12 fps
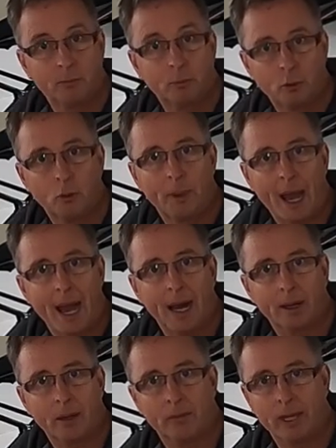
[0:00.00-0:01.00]
it. Good
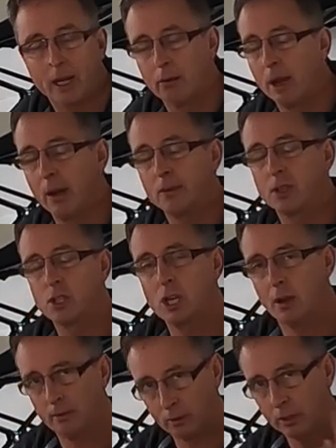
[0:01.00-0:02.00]
part of the
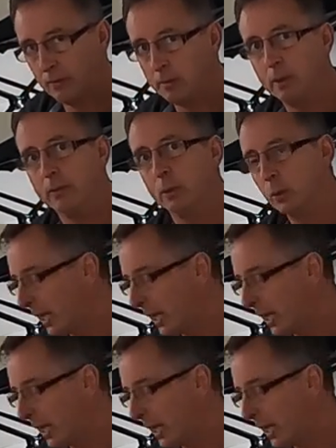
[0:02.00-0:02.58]
aircraft itself. I'll give you